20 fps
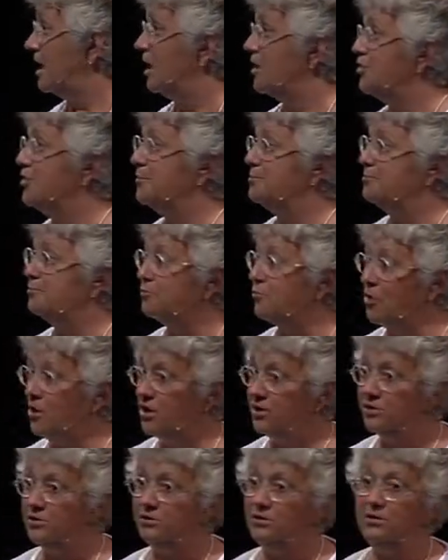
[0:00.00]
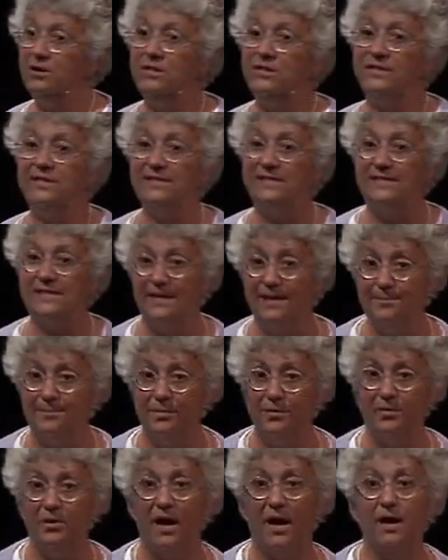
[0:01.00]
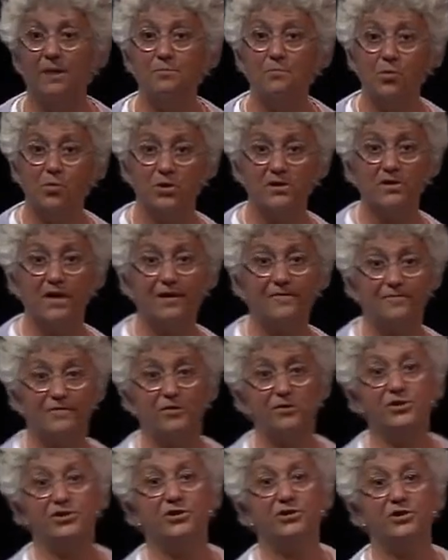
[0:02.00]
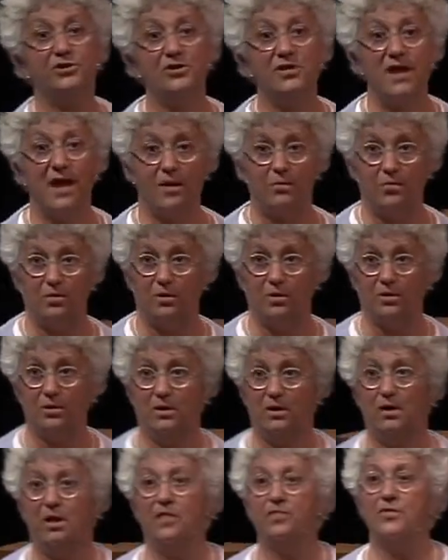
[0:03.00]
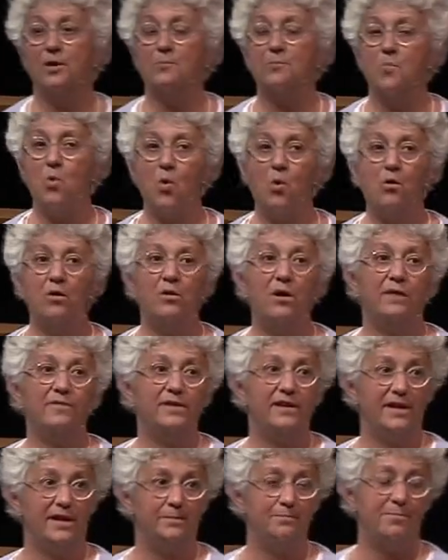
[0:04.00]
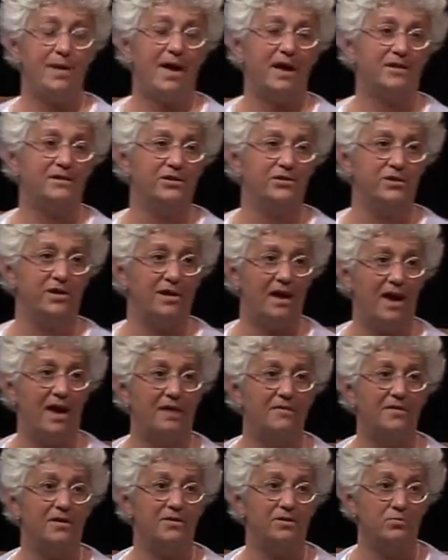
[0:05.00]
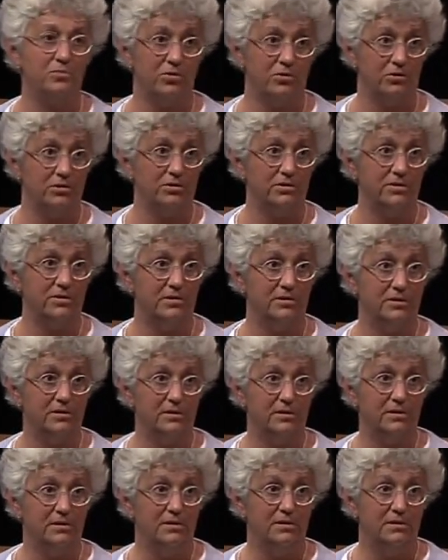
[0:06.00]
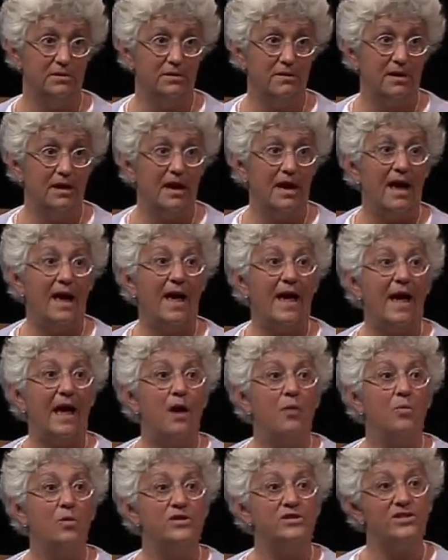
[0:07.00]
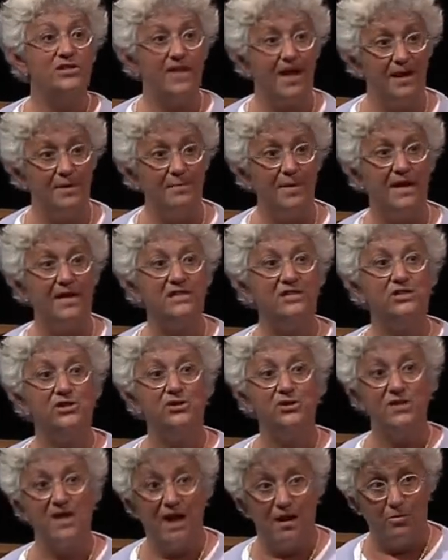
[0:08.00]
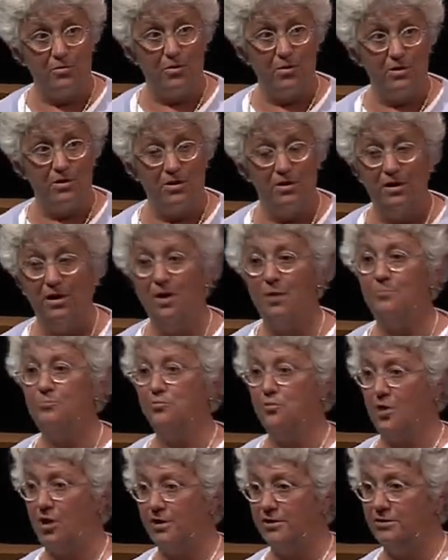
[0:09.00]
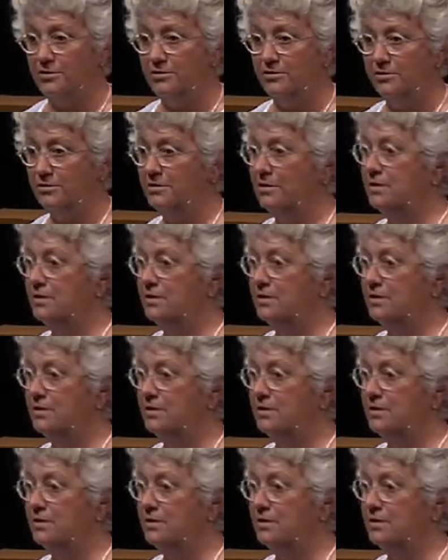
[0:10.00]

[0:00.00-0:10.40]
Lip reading: The broader, the deeper, and more diverse your network, the more of an impact you can have on the world, which then makes your network broader,